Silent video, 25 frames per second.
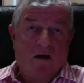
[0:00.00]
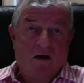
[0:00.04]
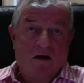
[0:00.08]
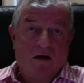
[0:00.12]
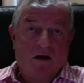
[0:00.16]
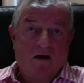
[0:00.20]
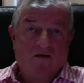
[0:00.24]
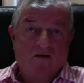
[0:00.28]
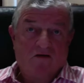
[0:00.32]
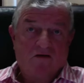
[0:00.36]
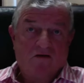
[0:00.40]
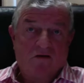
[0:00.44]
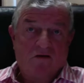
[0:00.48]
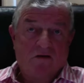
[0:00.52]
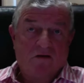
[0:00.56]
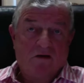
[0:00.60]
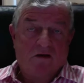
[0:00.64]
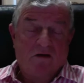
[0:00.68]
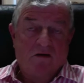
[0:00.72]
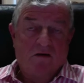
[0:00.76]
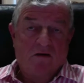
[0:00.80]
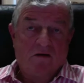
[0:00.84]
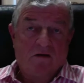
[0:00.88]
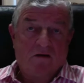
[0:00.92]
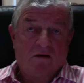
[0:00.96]
I
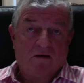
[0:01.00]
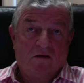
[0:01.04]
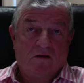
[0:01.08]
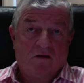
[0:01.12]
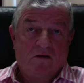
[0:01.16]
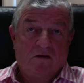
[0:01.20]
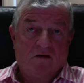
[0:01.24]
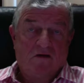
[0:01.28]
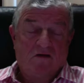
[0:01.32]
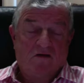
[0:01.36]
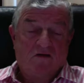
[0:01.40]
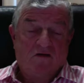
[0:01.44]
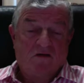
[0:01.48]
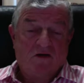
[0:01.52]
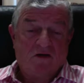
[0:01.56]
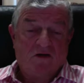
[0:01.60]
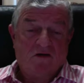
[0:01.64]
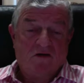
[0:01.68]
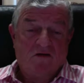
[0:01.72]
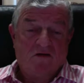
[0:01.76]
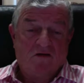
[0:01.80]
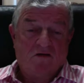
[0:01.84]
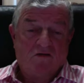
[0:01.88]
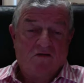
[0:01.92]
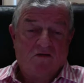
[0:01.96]
actually
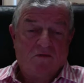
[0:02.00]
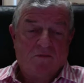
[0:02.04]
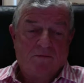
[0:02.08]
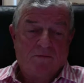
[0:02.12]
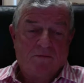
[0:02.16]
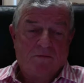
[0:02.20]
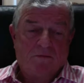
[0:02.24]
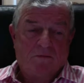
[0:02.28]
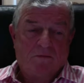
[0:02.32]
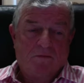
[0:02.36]
continued to.